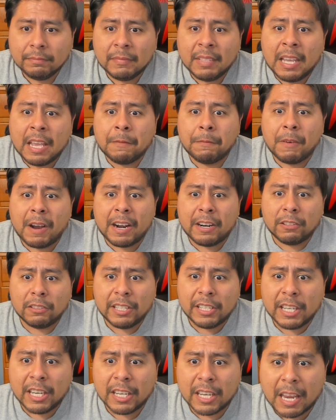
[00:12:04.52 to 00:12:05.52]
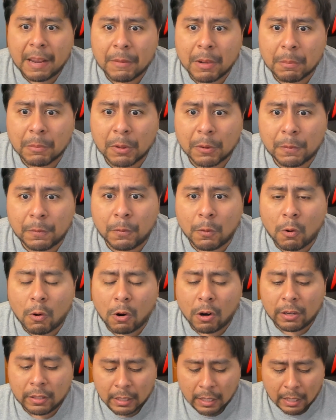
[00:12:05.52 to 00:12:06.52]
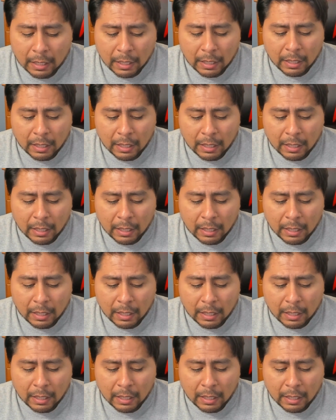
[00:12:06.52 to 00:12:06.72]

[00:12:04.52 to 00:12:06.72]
And finally, key game number 4,